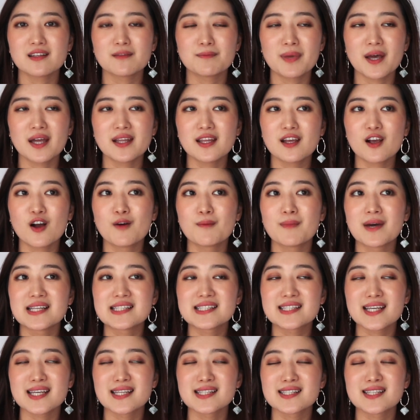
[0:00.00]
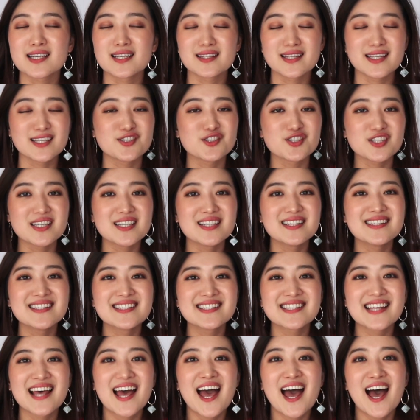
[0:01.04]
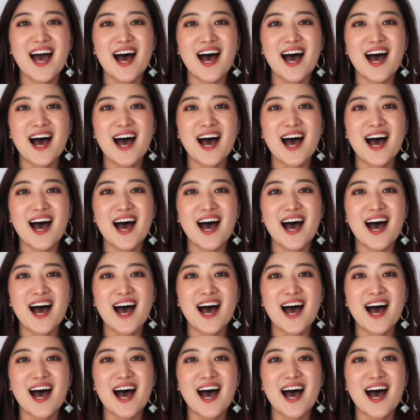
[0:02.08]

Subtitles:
depending on my skin's conditions.